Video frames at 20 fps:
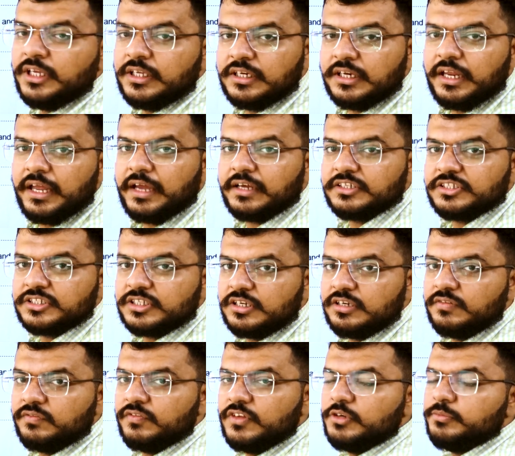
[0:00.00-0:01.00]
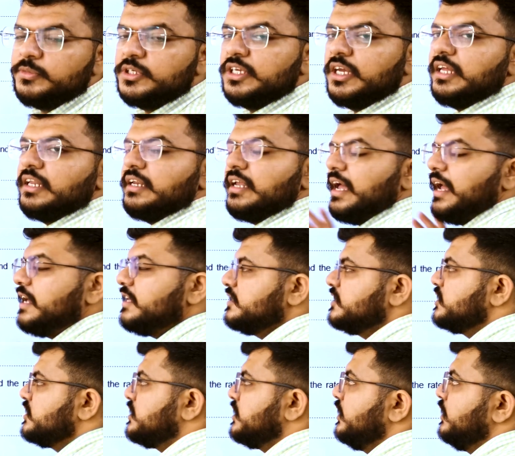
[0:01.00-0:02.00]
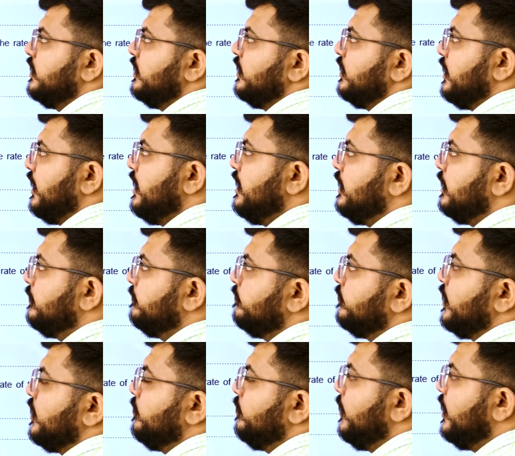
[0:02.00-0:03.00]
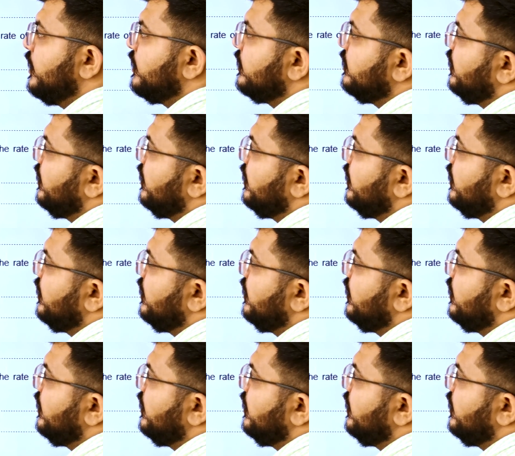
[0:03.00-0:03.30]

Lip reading: reaction will be enhanced, right? But the